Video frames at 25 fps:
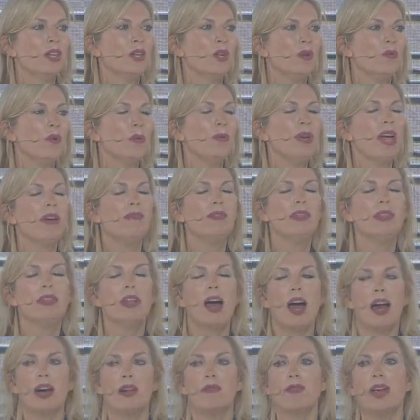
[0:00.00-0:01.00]
Well, we have a
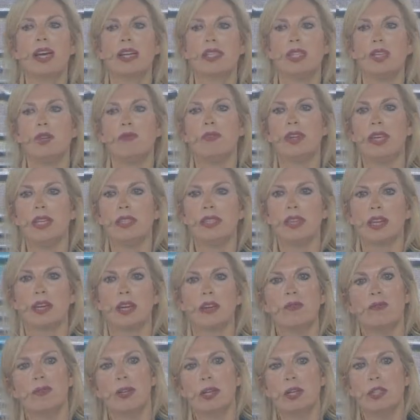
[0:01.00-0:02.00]
lot of activities at
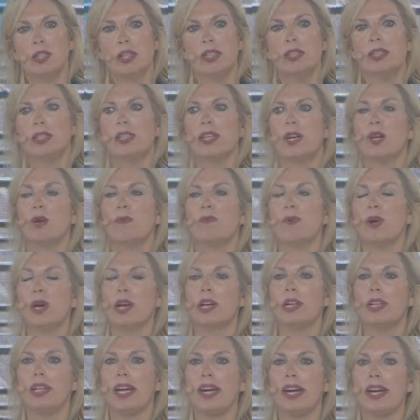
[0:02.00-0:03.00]
Convergence that are
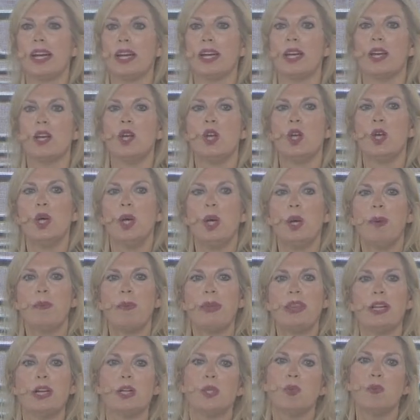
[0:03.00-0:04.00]
percolating,
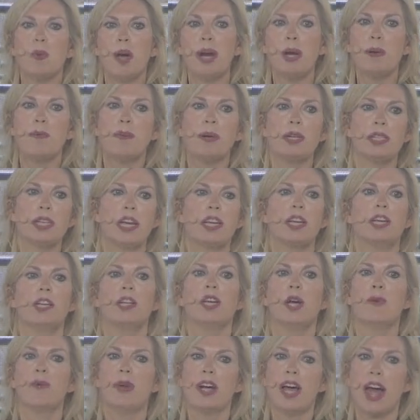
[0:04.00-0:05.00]
but there's one in particular
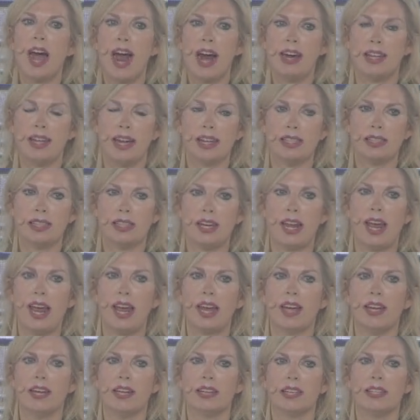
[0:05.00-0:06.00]
I want to highlight
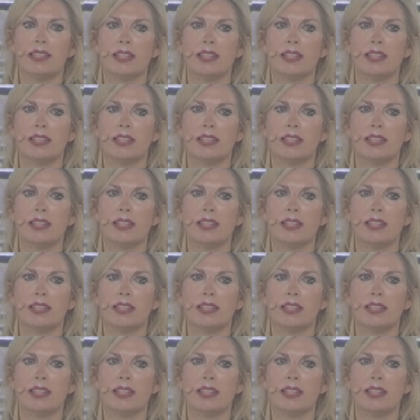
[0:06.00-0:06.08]
today,